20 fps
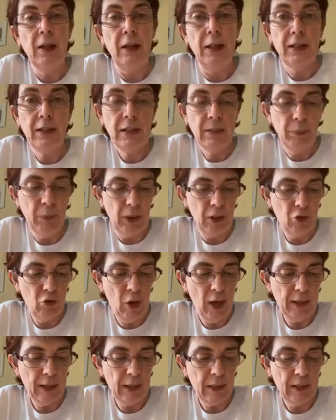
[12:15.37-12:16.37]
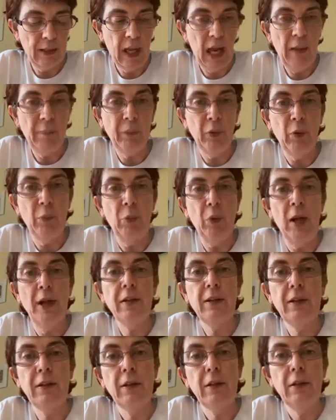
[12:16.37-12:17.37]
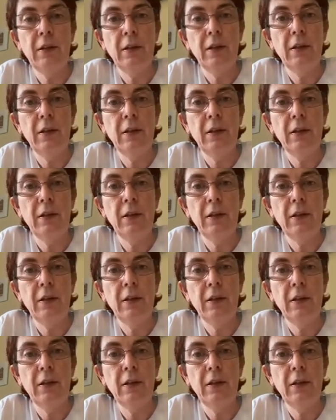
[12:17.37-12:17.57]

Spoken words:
licks my dragon's amber breath,